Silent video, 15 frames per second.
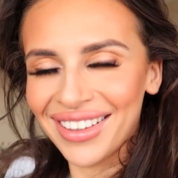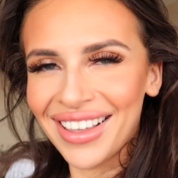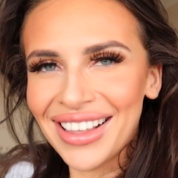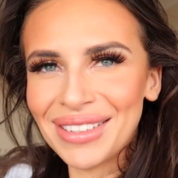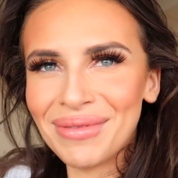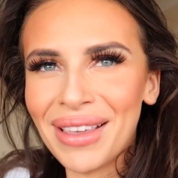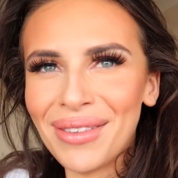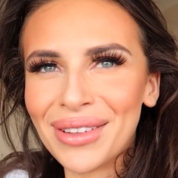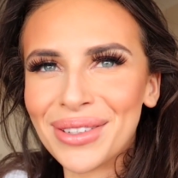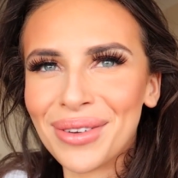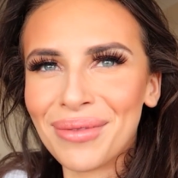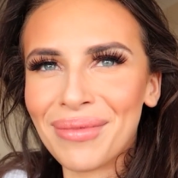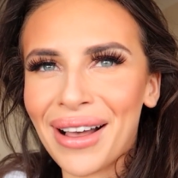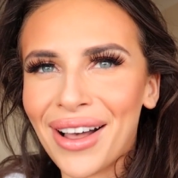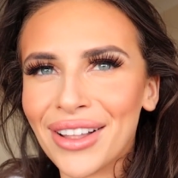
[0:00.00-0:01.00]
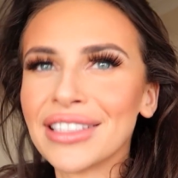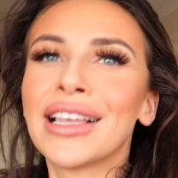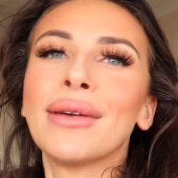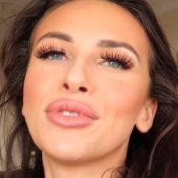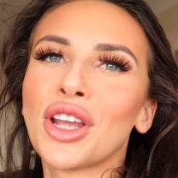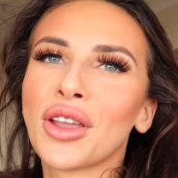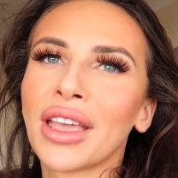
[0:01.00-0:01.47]
It's me we're talking about Hans.
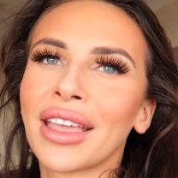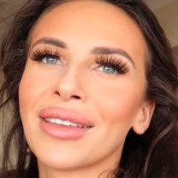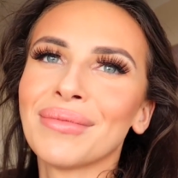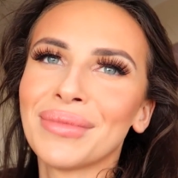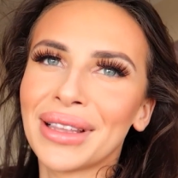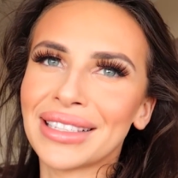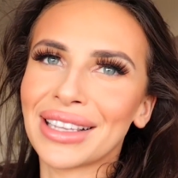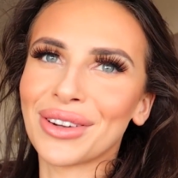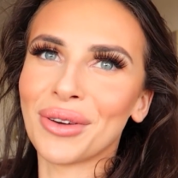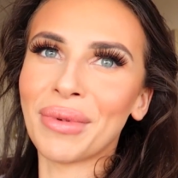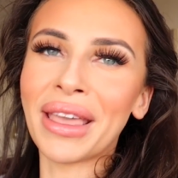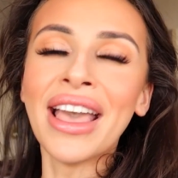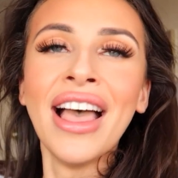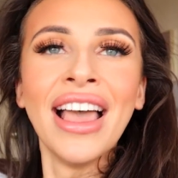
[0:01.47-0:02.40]
I'm joking. Please ignore me.